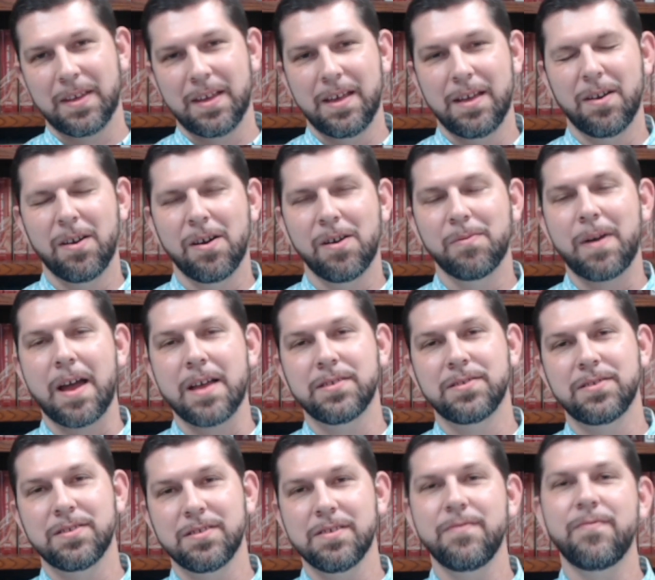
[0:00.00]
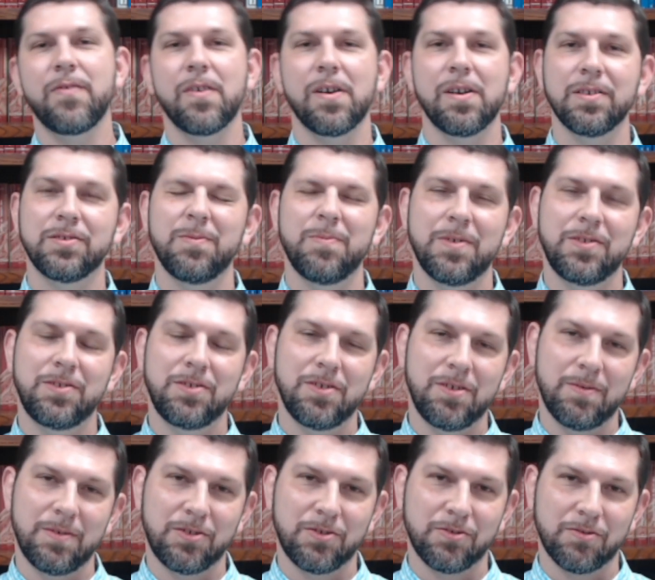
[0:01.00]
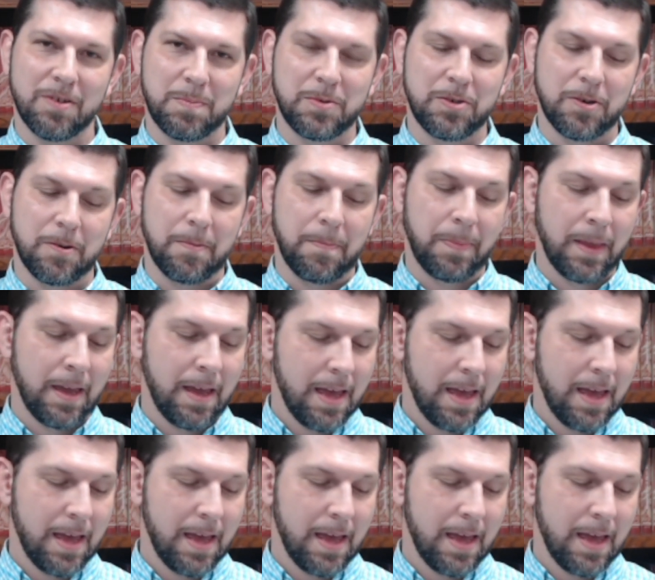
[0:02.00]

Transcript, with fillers: it all rises and falls on what you do with Scripture.